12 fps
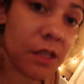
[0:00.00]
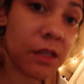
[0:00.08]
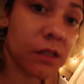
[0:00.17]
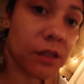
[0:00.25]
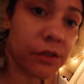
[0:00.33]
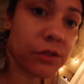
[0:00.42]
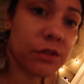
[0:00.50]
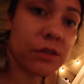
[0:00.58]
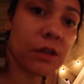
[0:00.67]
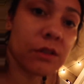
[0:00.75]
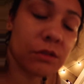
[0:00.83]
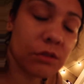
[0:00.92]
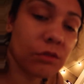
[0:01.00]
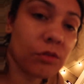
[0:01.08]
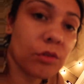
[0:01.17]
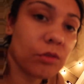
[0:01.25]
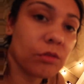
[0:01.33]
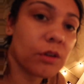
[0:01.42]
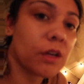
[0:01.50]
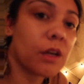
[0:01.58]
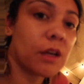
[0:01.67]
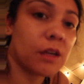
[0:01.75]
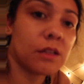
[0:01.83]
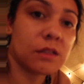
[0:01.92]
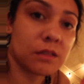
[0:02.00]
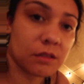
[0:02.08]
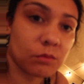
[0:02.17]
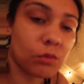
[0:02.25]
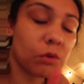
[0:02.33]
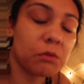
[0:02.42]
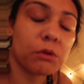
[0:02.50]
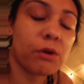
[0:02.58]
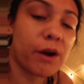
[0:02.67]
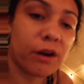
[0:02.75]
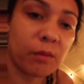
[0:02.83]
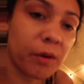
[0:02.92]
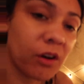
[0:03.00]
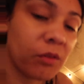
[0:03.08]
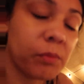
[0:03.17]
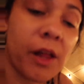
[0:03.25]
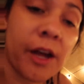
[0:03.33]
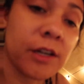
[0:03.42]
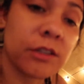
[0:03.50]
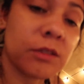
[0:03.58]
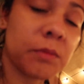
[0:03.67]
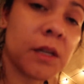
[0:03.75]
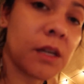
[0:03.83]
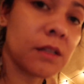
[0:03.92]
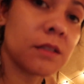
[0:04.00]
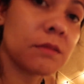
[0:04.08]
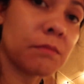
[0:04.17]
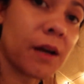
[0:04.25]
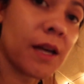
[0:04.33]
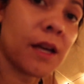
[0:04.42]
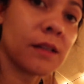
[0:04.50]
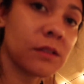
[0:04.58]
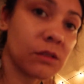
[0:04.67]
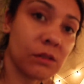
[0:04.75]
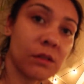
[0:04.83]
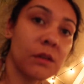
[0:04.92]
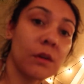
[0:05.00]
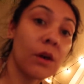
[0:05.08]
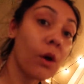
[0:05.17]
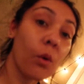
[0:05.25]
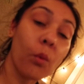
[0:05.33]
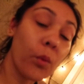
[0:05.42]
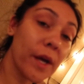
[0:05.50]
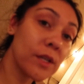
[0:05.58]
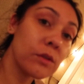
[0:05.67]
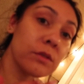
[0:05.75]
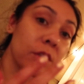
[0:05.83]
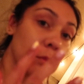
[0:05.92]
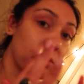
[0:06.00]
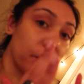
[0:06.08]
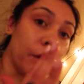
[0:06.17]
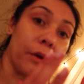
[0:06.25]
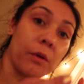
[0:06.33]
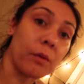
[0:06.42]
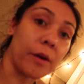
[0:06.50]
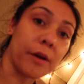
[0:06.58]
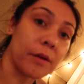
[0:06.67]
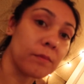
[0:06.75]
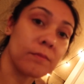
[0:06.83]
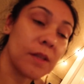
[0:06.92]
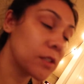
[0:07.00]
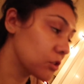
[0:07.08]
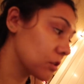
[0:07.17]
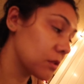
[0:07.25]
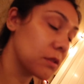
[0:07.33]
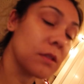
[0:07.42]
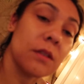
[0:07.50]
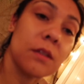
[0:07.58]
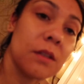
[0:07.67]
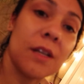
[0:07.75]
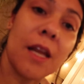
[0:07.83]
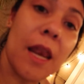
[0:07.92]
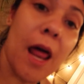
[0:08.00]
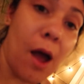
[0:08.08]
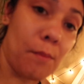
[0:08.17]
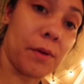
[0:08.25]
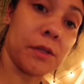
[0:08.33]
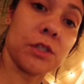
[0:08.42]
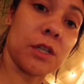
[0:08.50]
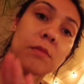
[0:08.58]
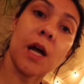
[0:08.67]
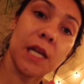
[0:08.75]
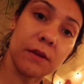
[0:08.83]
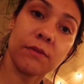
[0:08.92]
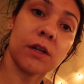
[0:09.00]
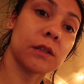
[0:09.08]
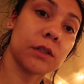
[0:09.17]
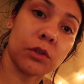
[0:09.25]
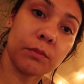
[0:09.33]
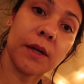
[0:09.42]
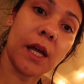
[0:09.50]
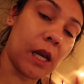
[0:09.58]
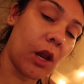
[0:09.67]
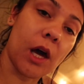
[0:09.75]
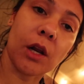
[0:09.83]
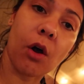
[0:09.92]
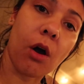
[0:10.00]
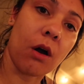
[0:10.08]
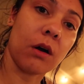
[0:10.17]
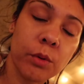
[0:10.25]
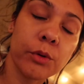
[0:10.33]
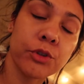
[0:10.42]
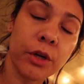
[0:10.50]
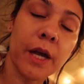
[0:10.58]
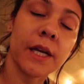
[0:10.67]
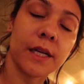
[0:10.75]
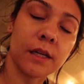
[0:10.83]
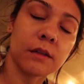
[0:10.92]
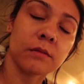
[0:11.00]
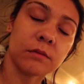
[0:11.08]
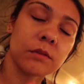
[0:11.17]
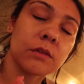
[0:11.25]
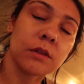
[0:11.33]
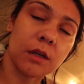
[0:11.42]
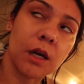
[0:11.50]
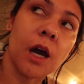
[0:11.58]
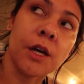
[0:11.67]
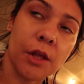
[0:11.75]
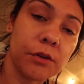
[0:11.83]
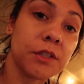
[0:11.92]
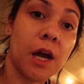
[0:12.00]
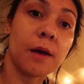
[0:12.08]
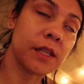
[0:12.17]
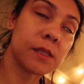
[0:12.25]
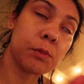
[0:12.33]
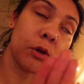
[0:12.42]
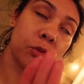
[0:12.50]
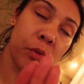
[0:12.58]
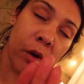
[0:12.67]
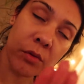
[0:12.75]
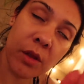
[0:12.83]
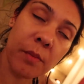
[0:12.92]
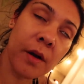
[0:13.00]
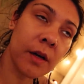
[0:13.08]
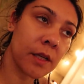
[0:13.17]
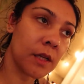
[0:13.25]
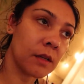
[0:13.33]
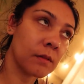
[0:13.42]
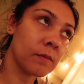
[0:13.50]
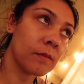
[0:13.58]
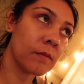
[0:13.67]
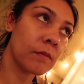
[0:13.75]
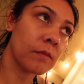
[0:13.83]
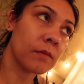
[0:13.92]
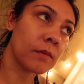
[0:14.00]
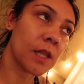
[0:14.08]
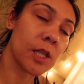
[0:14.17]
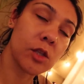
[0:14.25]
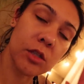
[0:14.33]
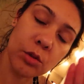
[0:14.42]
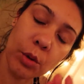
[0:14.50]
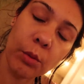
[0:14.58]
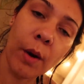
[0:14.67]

thing does unscrew, it will require a pair of pliers because my hands are way too slippery underwater. It's just, not budget, not even a little bit, not at all. We will try again another time. Let's postpone the party. Let's do it